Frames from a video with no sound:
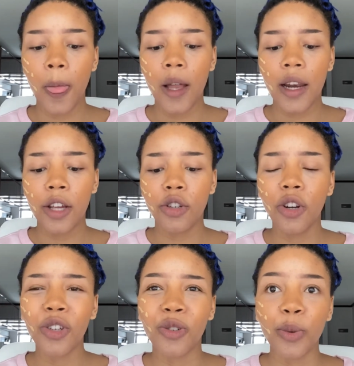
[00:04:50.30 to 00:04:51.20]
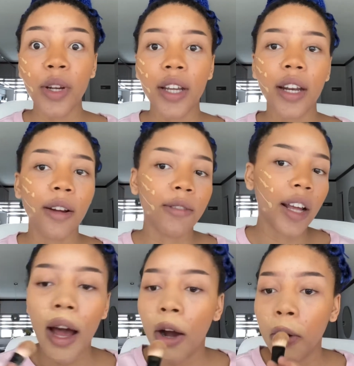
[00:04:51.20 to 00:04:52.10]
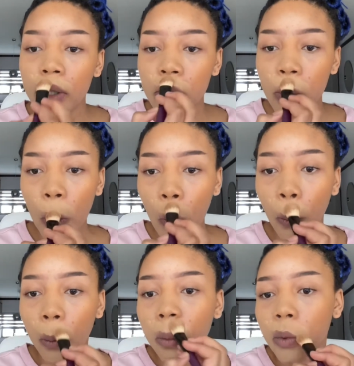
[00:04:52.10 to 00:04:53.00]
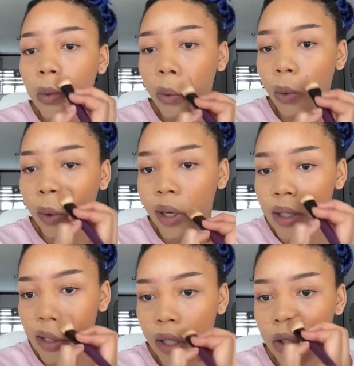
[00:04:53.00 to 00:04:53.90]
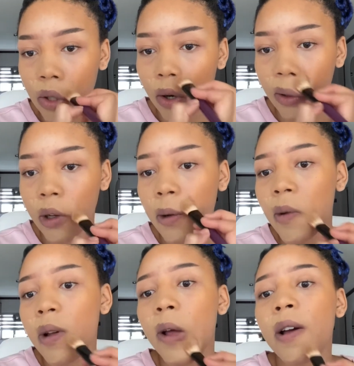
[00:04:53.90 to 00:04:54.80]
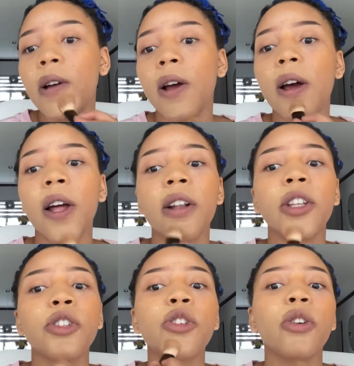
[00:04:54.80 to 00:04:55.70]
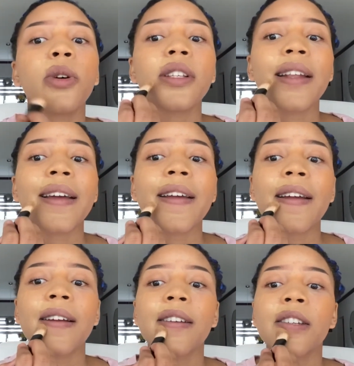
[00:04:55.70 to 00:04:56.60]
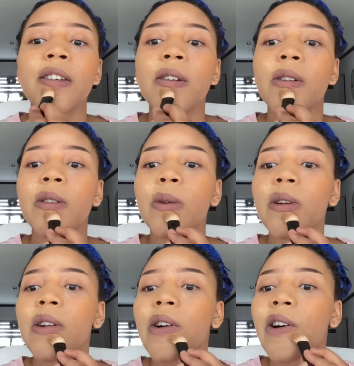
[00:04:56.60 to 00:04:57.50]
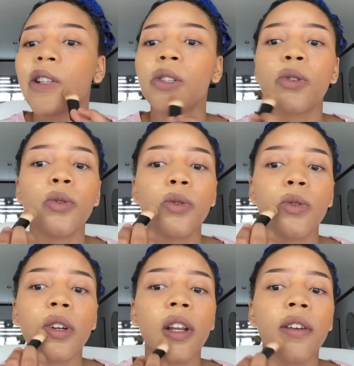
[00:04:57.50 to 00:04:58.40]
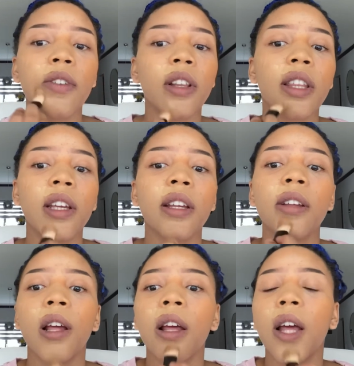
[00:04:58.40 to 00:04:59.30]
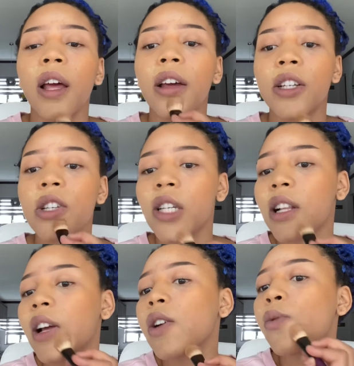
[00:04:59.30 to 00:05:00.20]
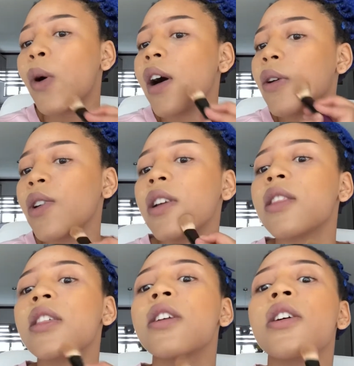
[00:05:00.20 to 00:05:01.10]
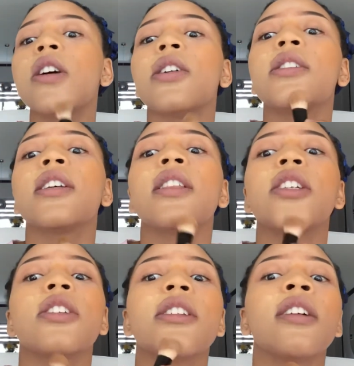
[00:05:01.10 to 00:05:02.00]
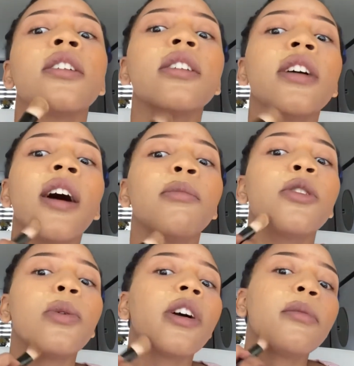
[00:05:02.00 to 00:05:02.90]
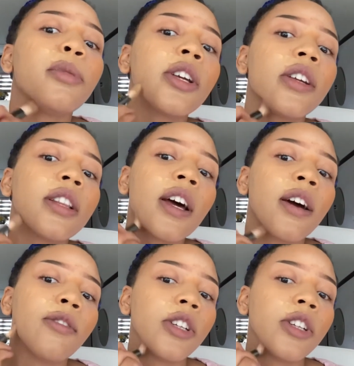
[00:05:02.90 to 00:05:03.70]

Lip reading: like, you're not doing enough. Like, I only saw one TikTok, and this girl was like, she goes to an art school and everything, and she's like, wow, look at their art. And then she's like, I'm the one bringing the average